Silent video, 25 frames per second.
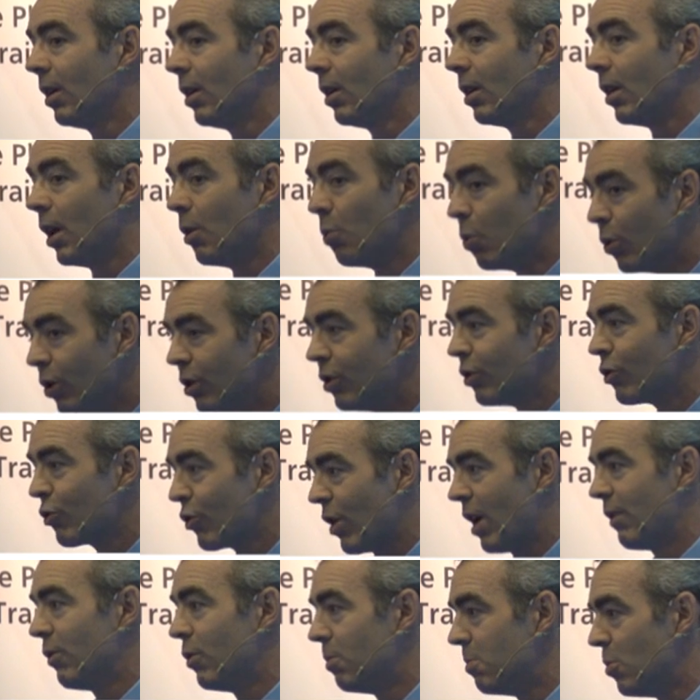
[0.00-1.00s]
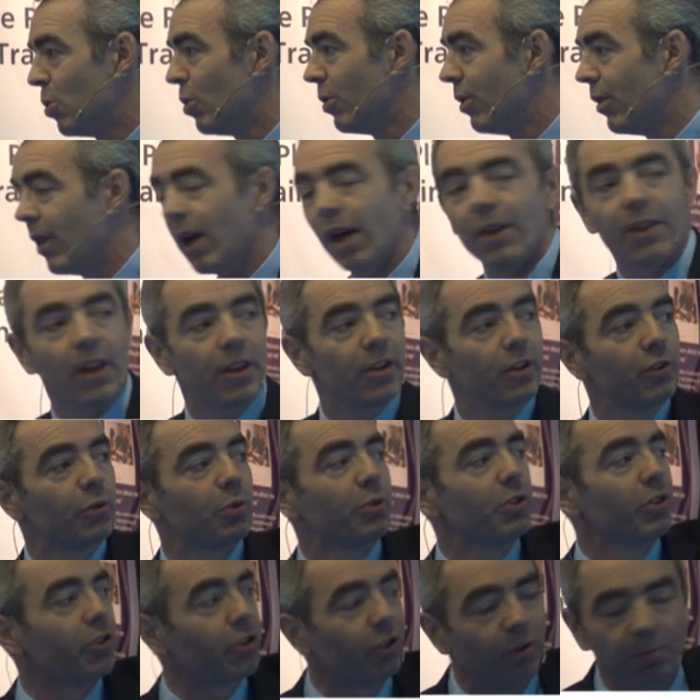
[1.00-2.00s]
They wouldn't travel more than that. Now, this
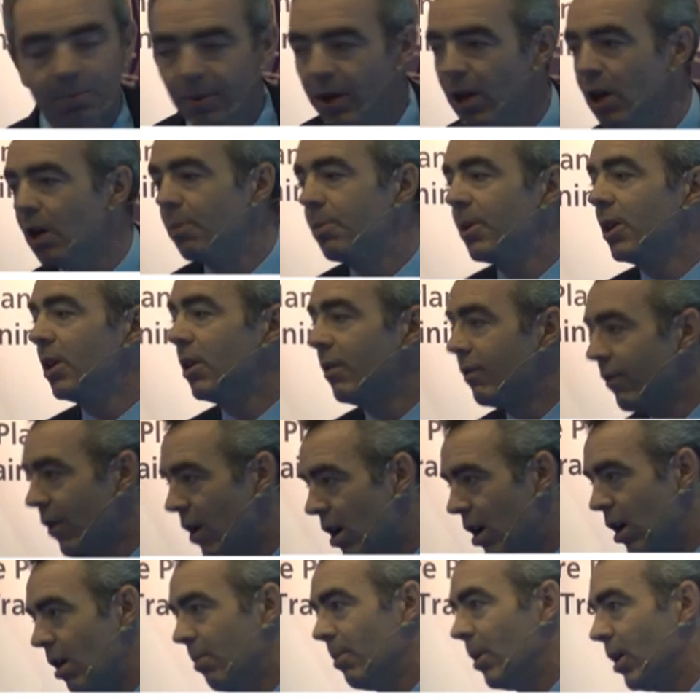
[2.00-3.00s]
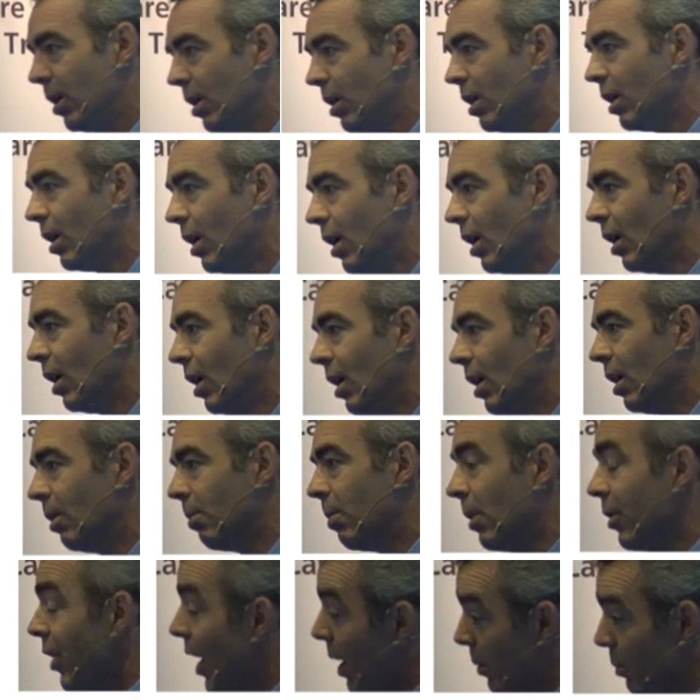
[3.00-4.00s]
was a suburban environment,
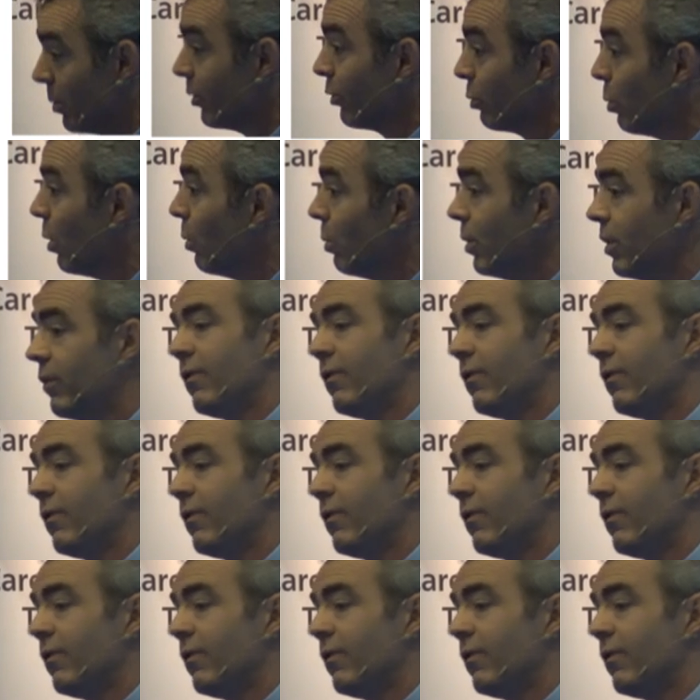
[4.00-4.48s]
but that was what we